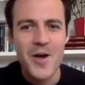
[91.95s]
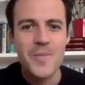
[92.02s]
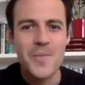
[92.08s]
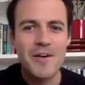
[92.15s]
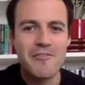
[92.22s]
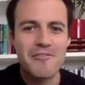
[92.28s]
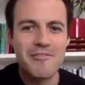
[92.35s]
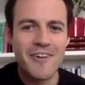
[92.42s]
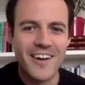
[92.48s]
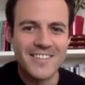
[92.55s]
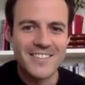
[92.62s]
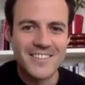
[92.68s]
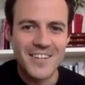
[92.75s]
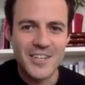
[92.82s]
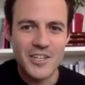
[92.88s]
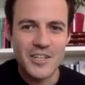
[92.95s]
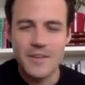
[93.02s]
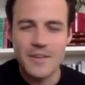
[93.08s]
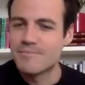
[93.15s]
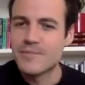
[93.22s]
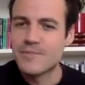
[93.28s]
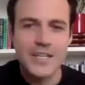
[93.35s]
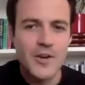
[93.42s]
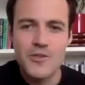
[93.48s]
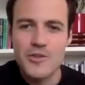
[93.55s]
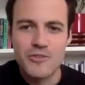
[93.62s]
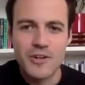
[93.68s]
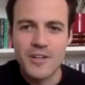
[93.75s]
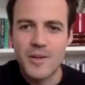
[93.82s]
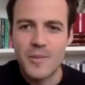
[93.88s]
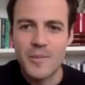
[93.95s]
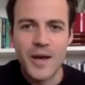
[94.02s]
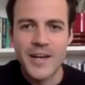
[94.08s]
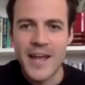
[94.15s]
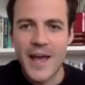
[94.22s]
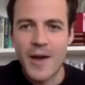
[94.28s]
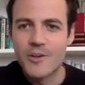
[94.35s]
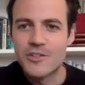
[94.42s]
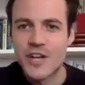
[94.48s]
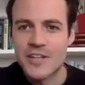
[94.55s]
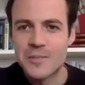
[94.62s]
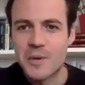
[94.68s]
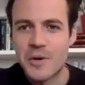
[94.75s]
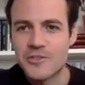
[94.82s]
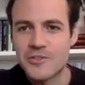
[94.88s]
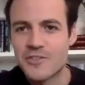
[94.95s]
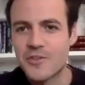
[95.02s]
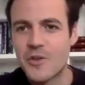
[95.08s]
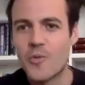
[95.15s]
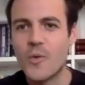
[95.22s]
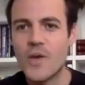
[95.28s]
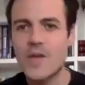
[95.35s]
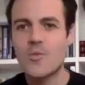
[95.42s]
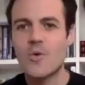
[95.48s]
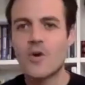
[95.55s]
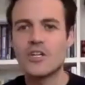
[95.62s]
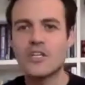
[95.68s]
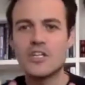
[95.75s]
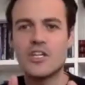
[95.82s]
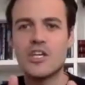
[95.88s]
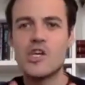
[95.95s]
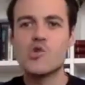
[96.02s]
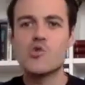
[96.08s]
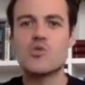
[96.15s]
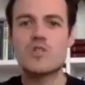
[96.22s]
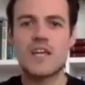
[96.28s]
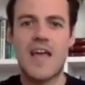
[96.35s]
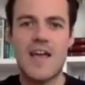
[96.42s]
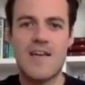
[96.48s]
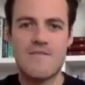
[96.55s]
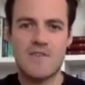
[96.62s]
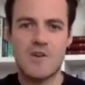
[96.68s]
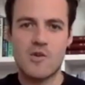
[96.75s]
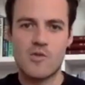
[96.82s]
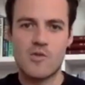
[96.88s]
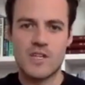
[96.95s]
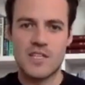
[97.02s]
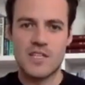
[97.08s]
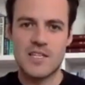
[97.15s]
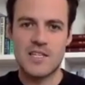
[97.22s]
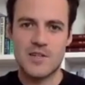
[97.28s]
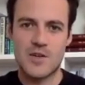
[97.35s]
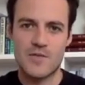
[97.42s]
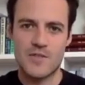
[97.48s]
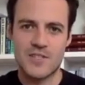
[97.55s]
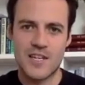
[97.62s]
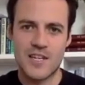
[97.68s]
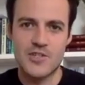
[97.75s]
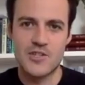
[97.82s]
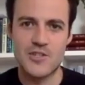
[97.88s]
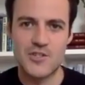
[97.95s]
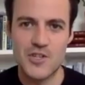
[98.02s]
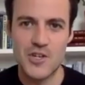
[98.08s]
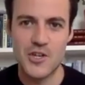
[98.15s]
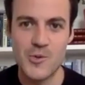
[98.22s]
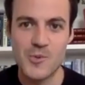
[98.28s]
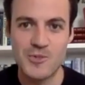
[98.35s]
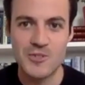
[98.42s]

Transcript: But first, you know the drill by now, chatterboxers. We want you to get involved in these conversations too.